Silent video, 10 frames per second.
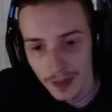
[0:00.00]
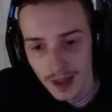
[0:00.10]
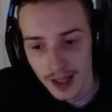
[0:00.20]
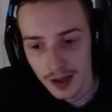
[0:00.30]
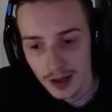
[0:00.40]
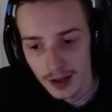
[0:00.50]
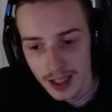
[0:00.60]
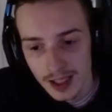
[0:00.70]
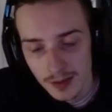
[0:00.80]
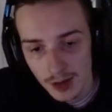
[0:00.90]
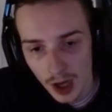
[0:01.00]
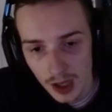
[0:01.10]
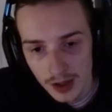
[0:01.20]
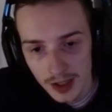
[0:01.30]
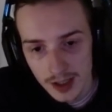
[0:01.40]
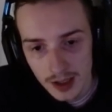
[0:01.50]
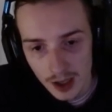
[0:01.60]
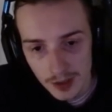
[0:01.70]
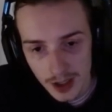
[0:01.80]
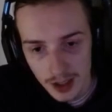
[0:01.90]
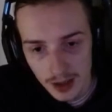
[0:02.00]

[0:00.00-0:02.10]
And the